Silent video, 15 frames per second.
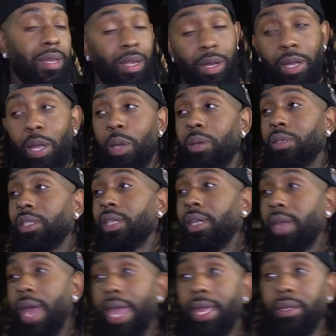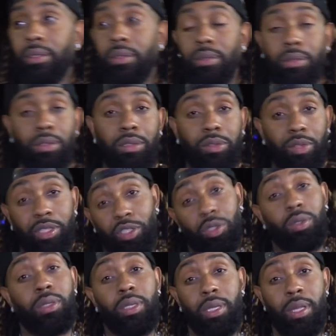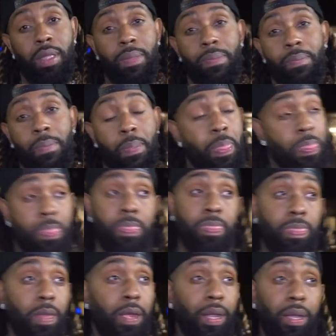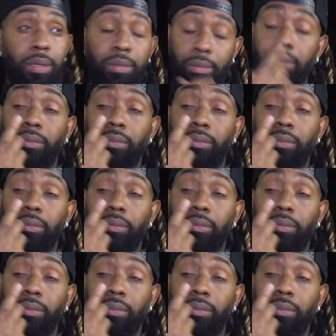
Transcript: There you go. Shit, all right, three two, three two.